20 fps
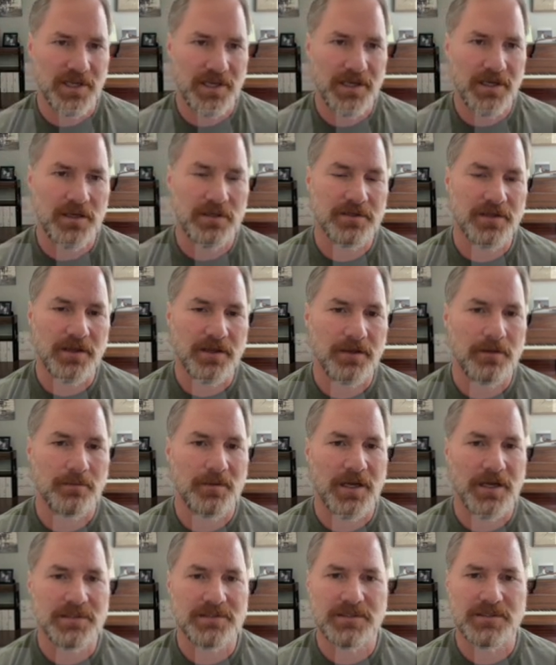Anytime
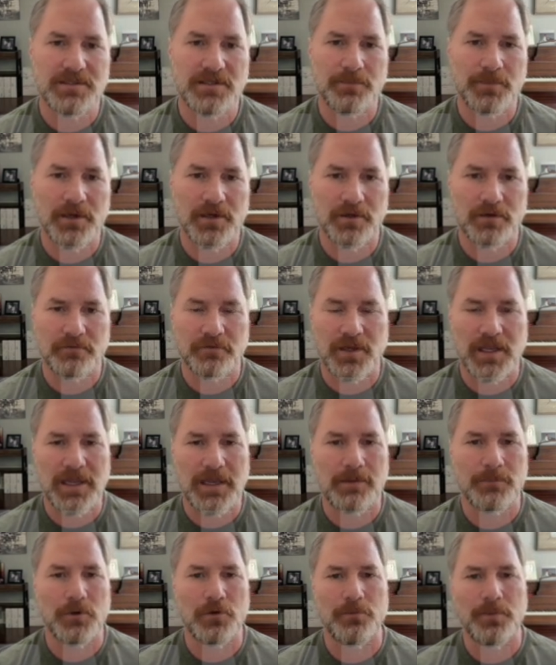I see a pair of
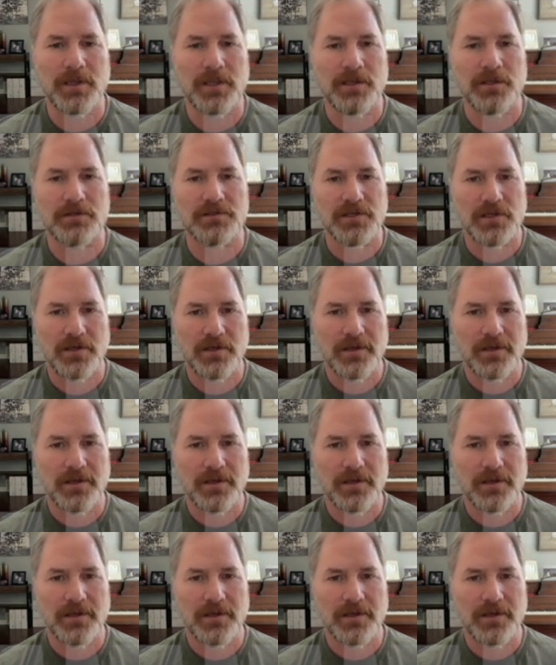camo pants,